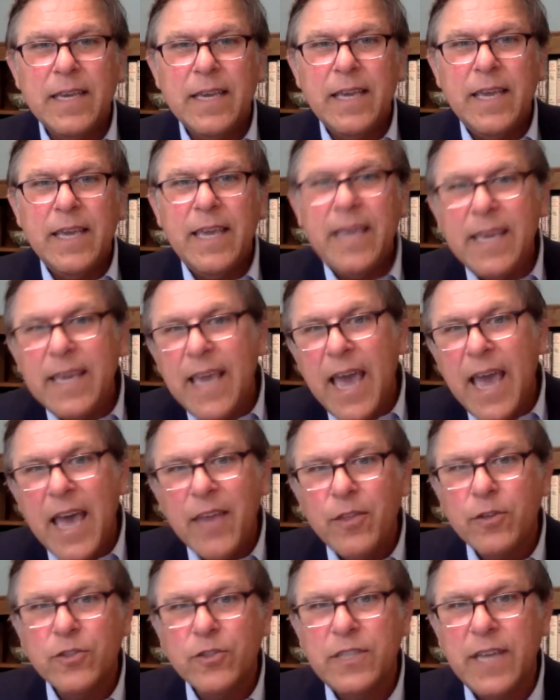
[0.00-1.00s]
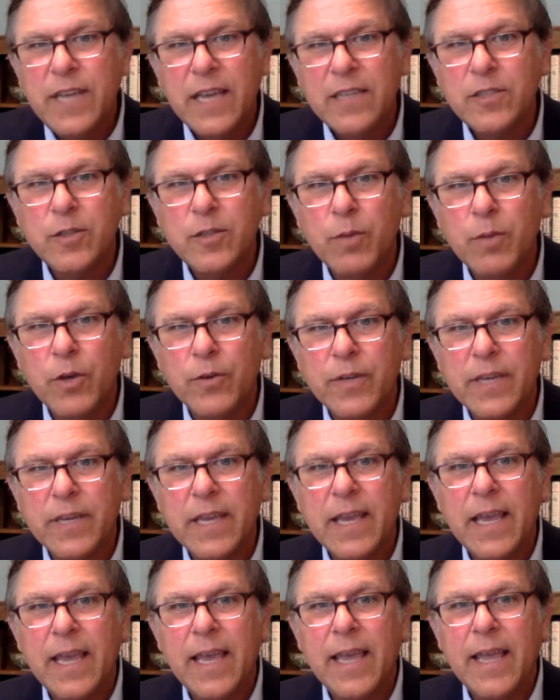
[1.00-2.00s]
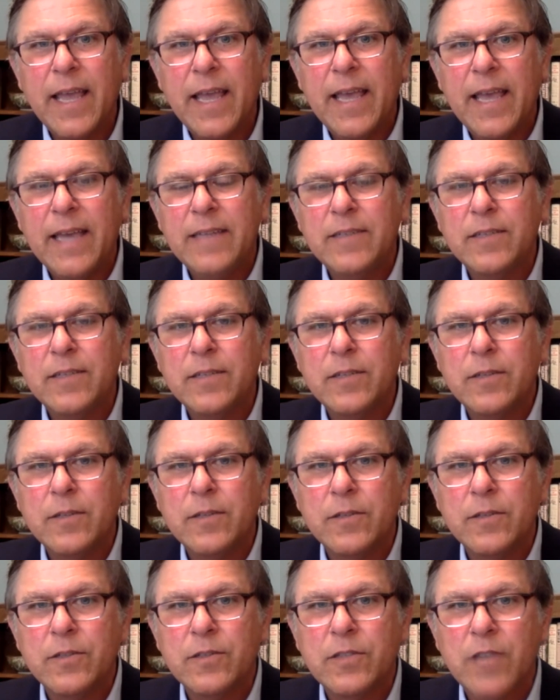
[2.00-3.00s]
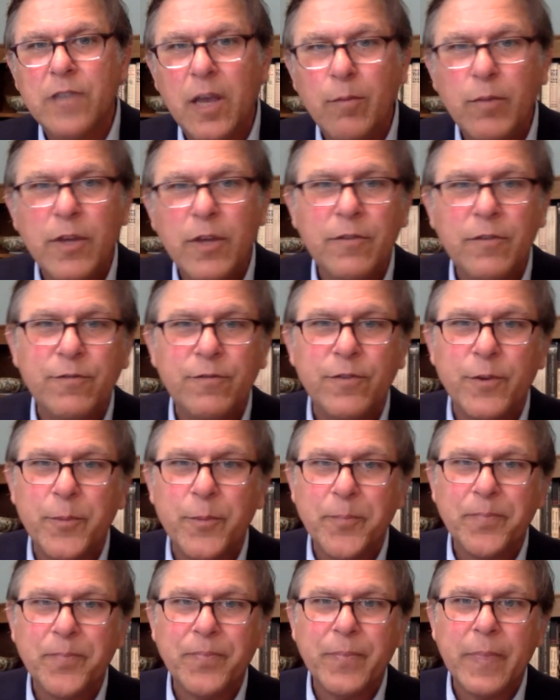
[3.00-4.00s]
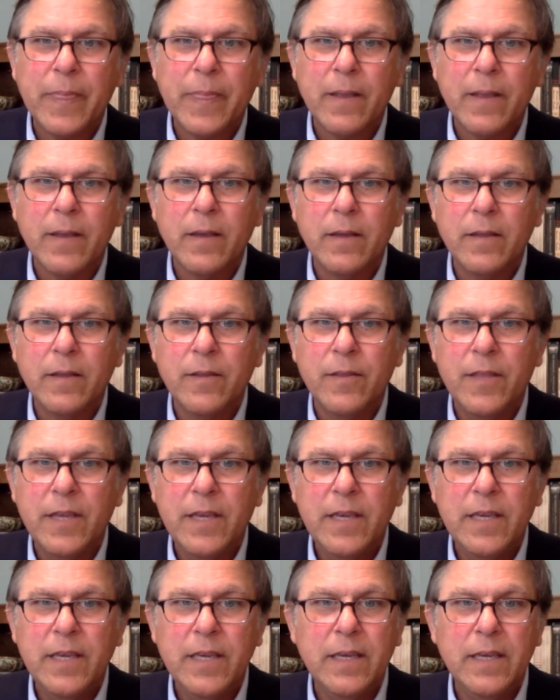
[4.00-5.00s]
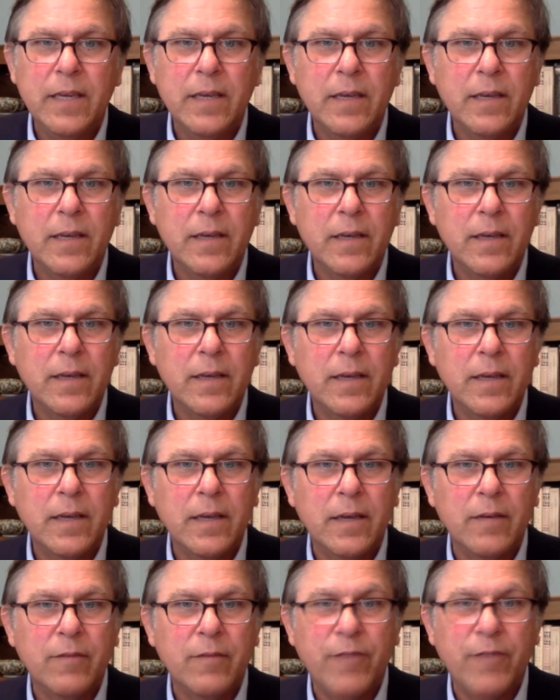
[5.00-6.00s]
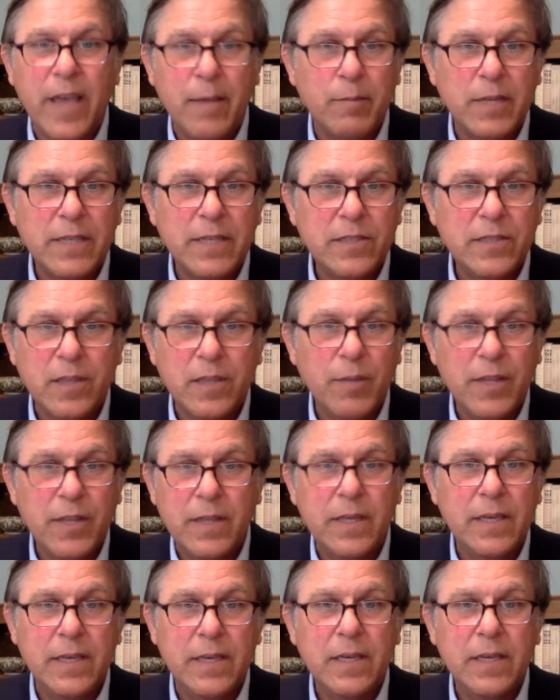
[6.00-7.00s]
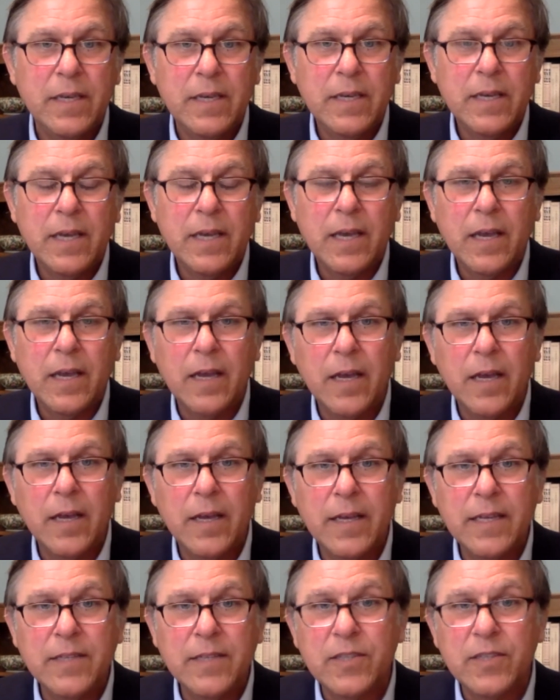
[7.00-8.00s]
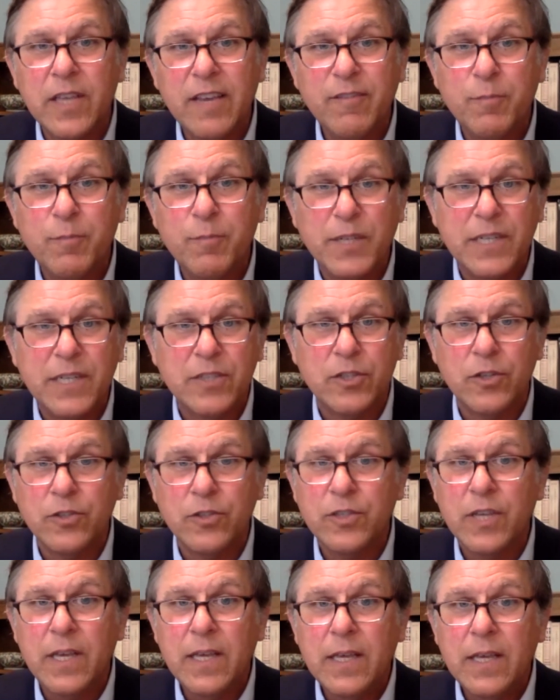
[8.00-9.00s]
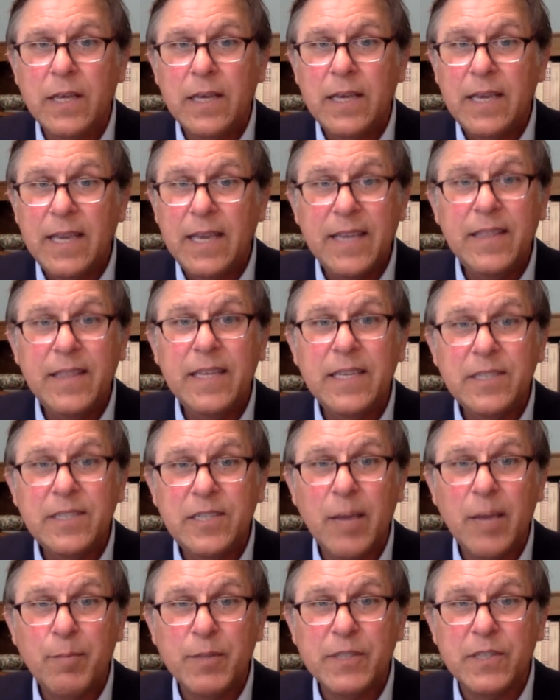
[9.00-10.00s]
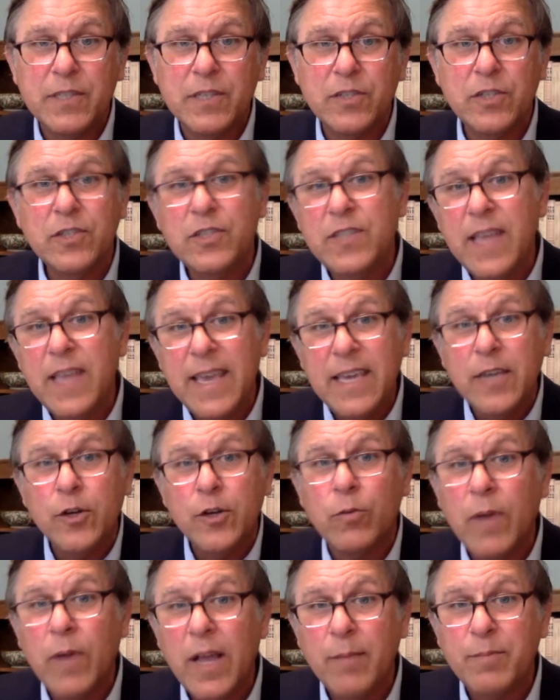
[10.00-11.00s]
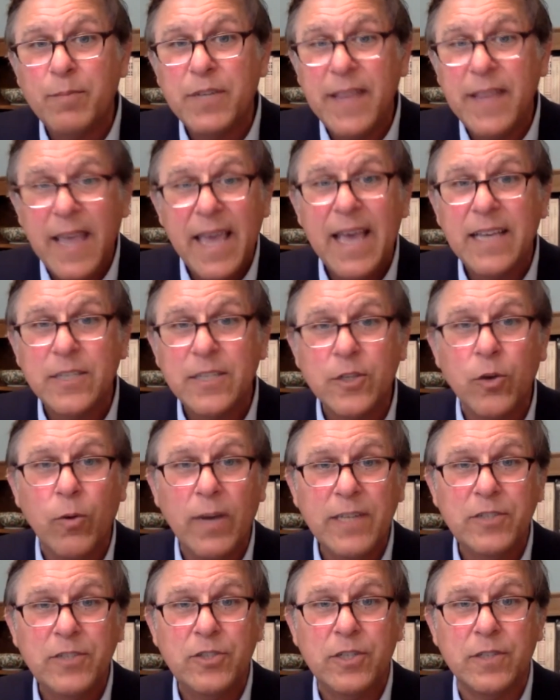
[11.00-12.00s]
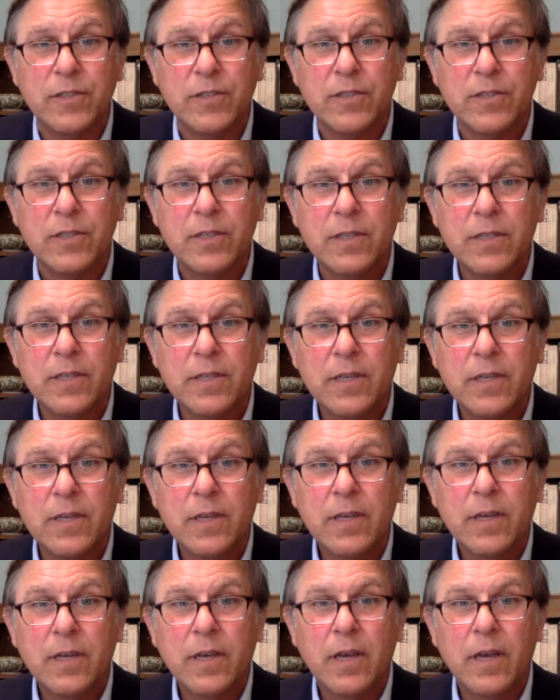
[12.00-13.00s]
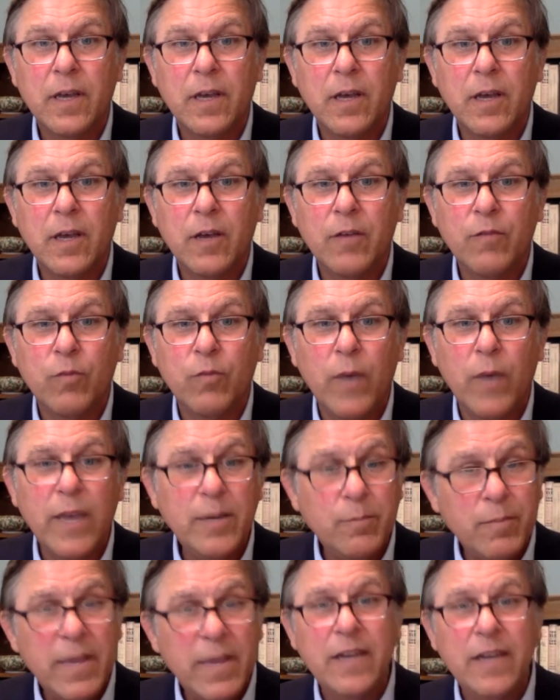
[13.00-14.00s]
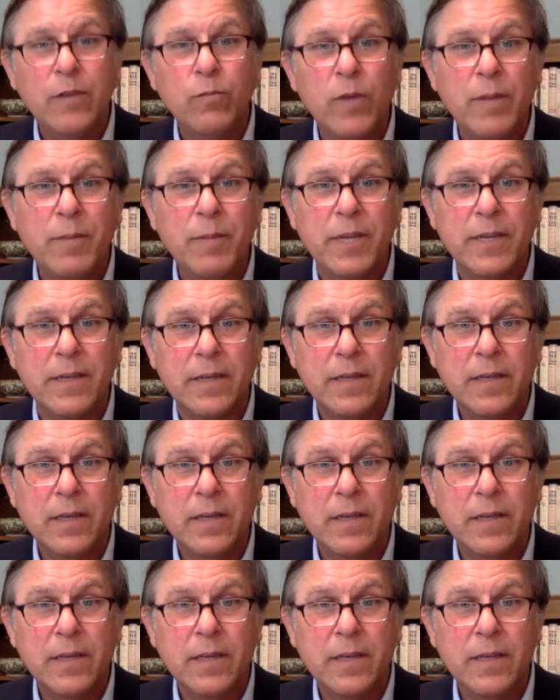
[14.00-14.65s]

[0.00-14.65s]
He gathers testimony. And some of the families, some of the enslaved petitioners in these depositions, they interrupt and they ask questions of white men and women,